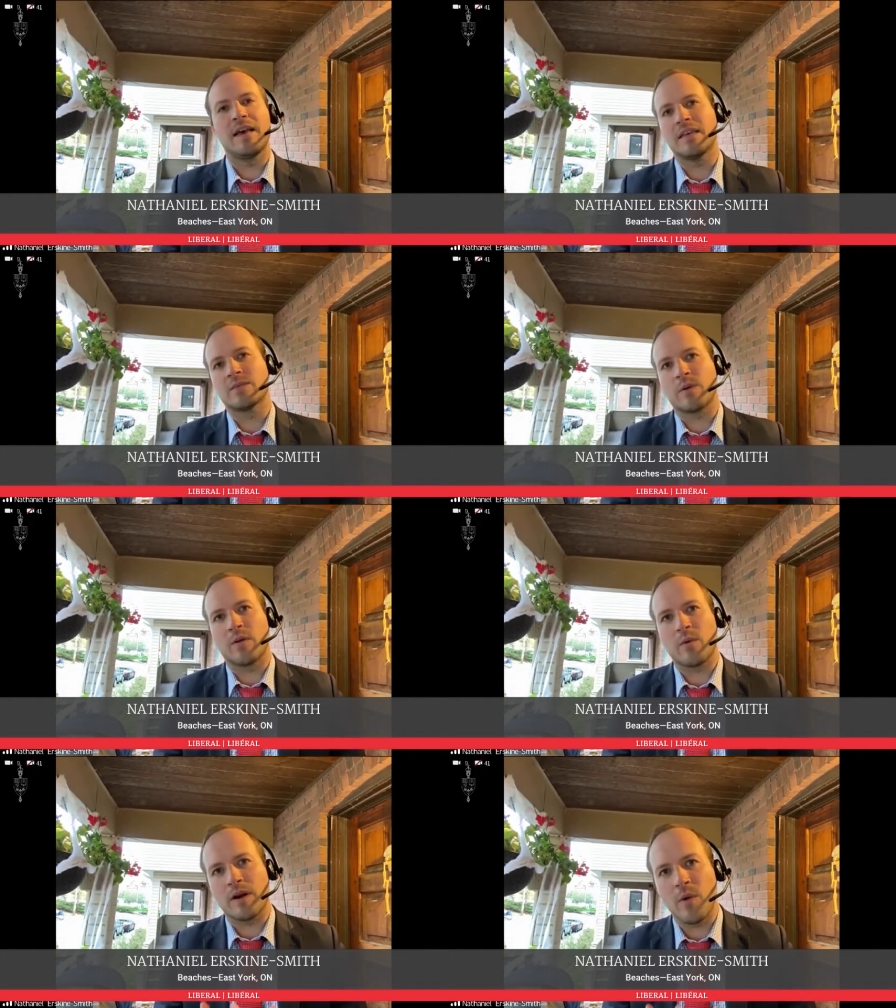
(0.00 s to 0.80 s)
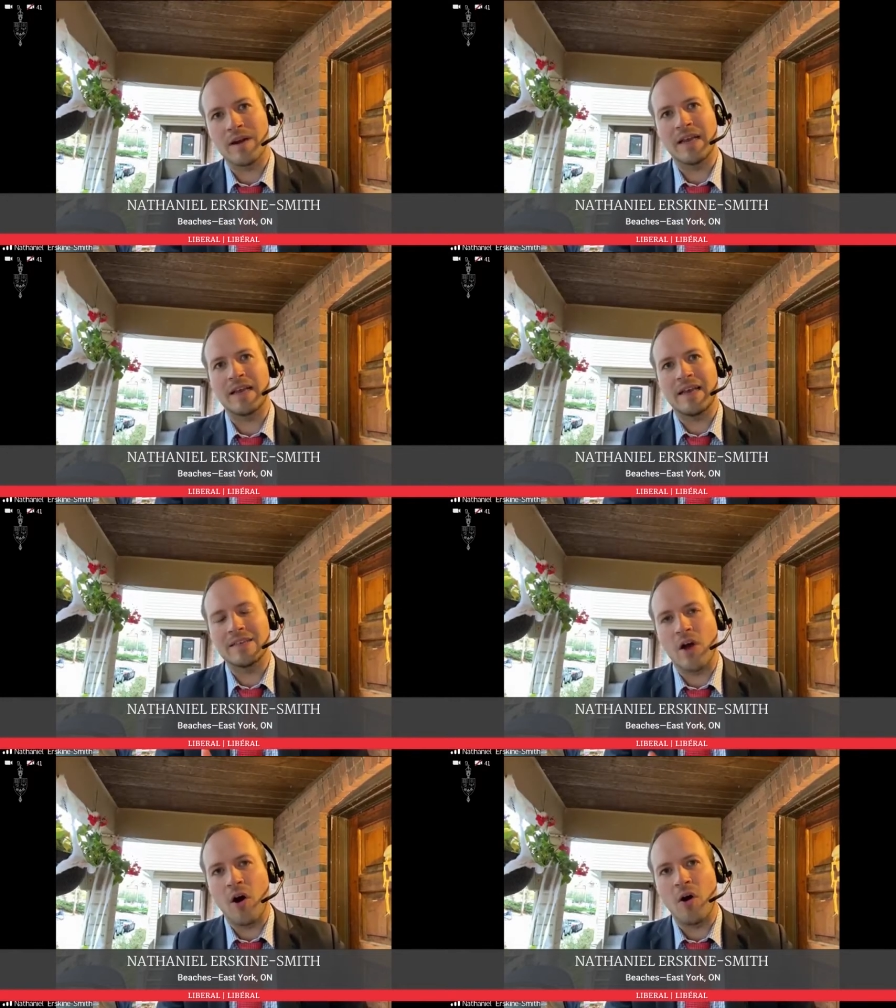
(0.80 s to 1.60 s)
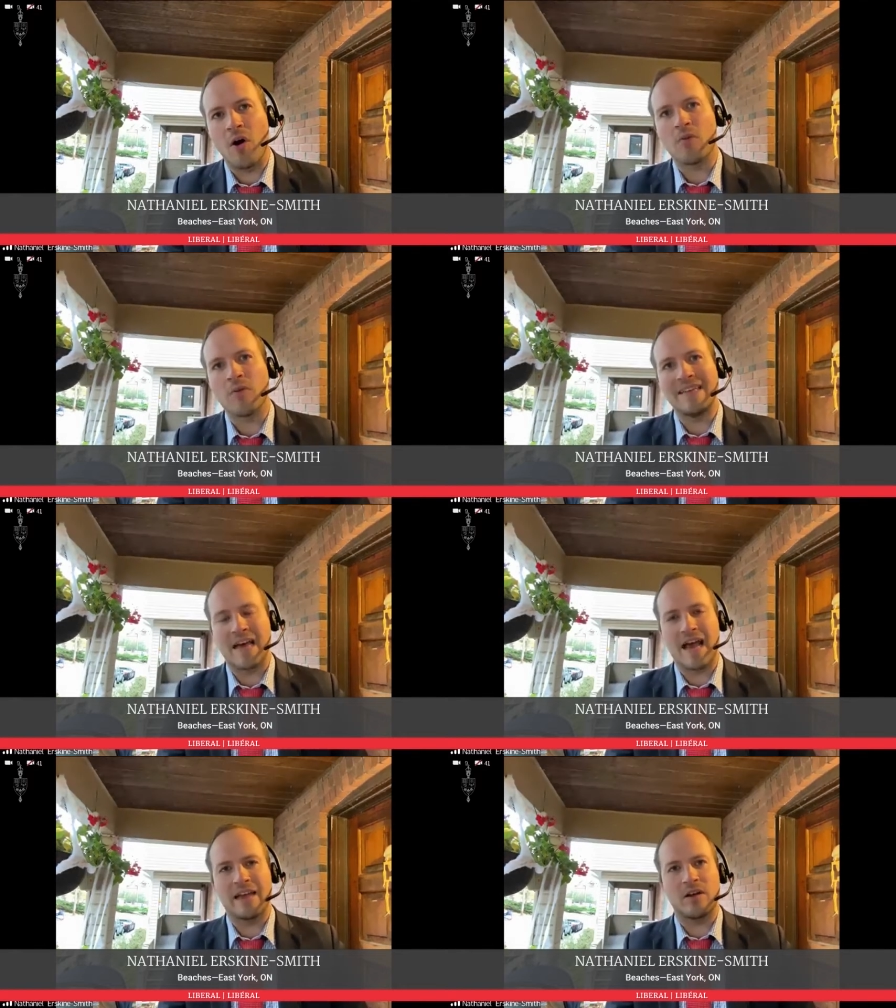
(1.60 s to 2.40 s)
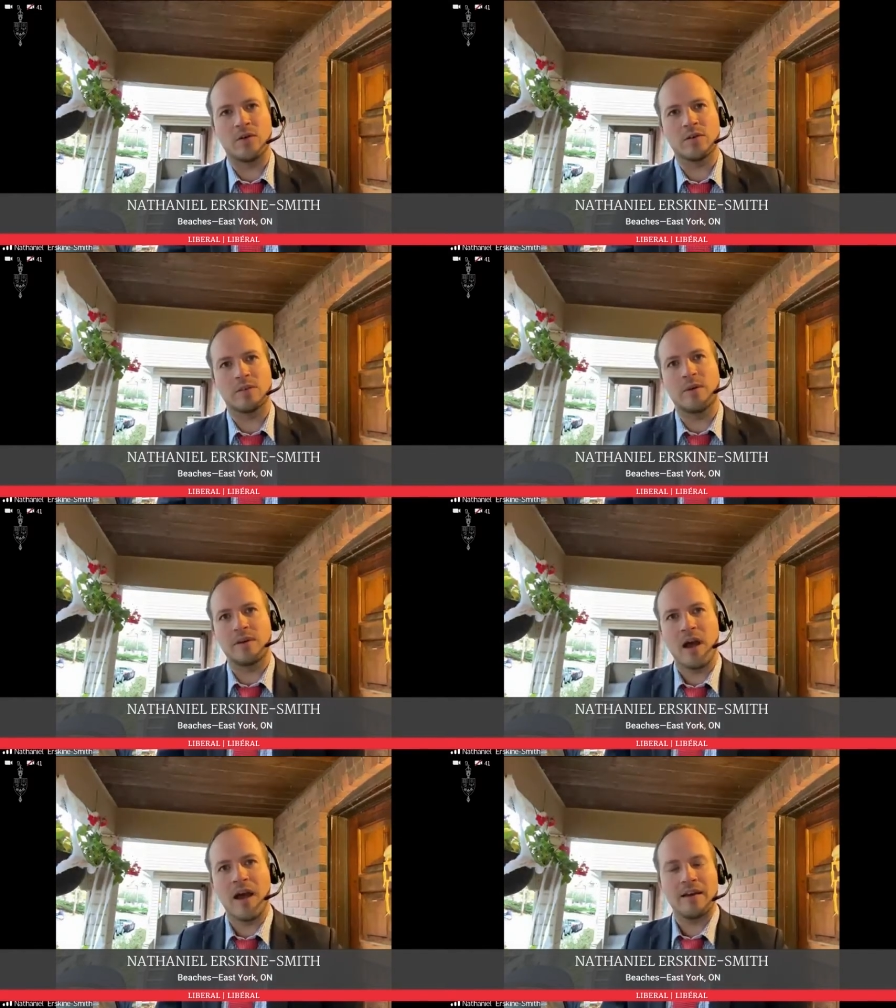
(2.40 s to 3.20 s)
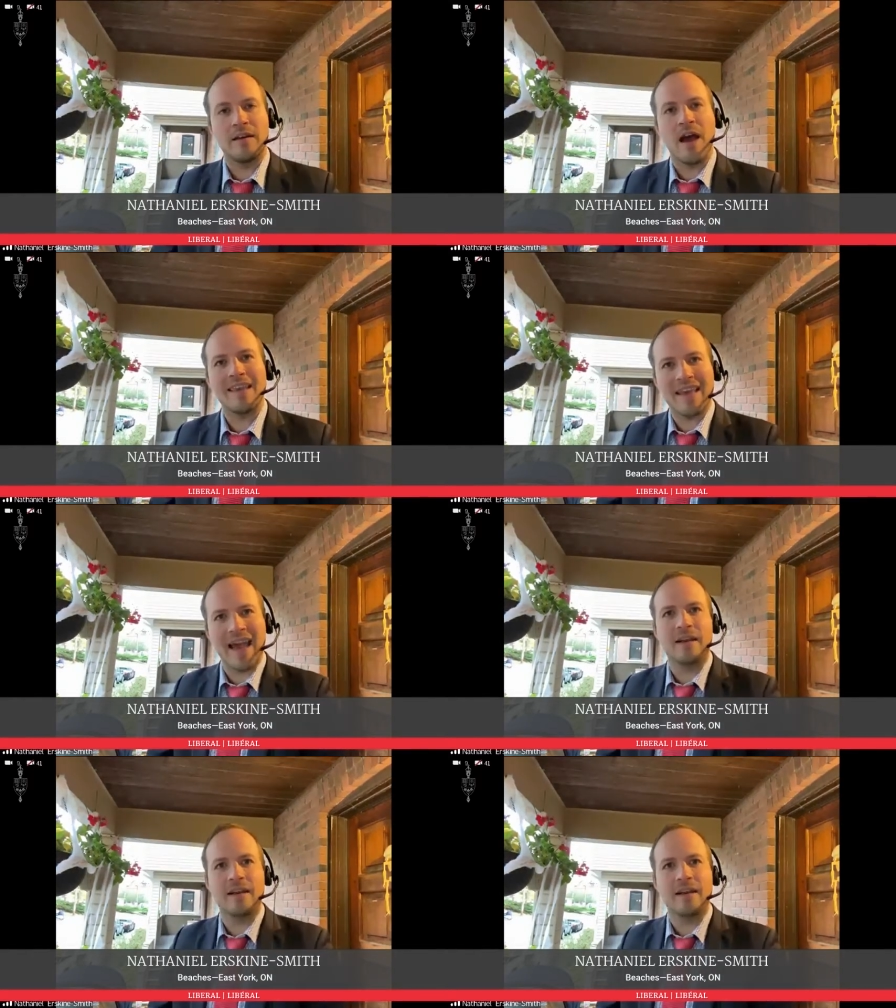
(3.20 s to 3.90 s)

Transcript: is where where one is already diagnosed but not yet